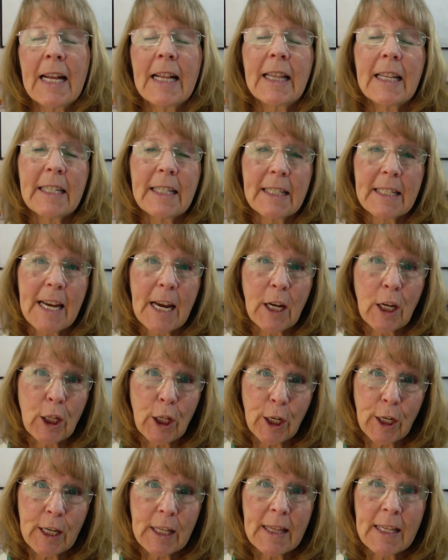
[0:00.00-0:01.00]
Let's take a
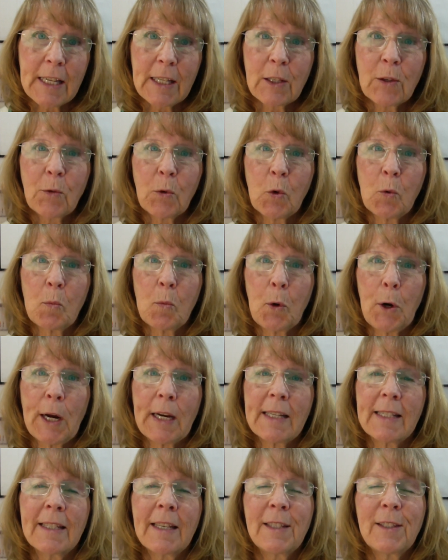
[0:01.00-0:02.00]
look at these
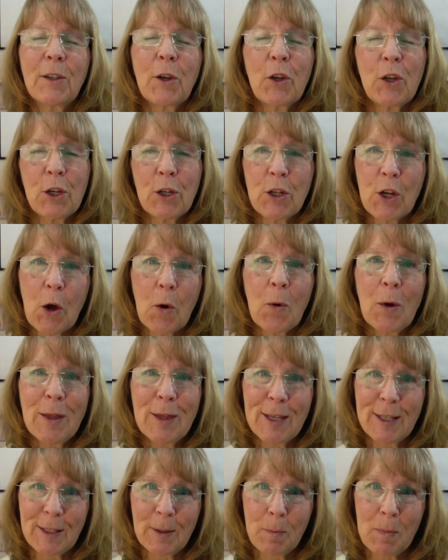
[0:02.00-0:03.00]
rubrics so you'll know what
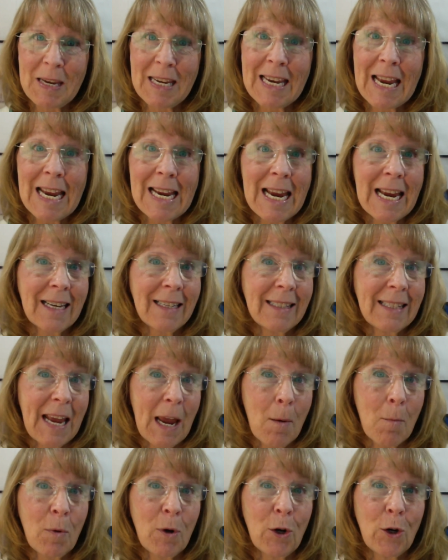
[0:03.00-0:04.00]
the speaking
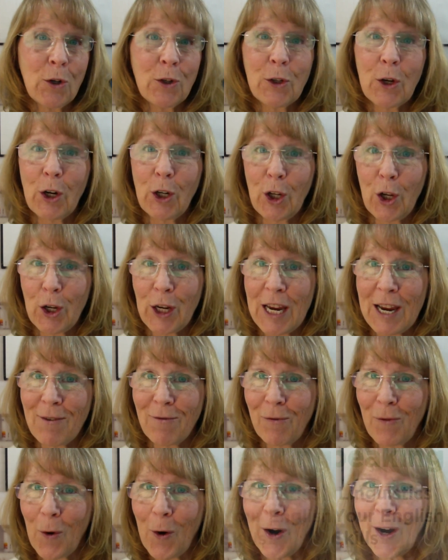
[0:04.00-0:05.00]
examiners are looking
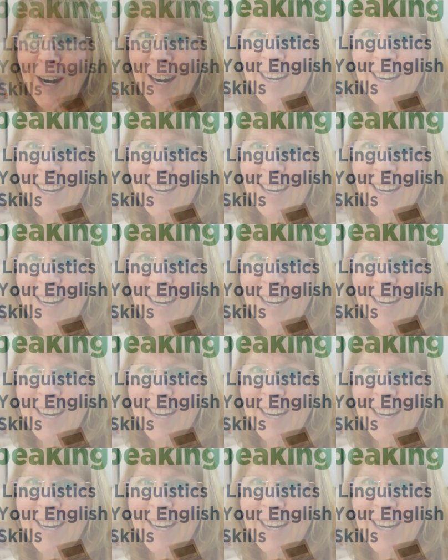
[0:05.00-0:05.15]
for.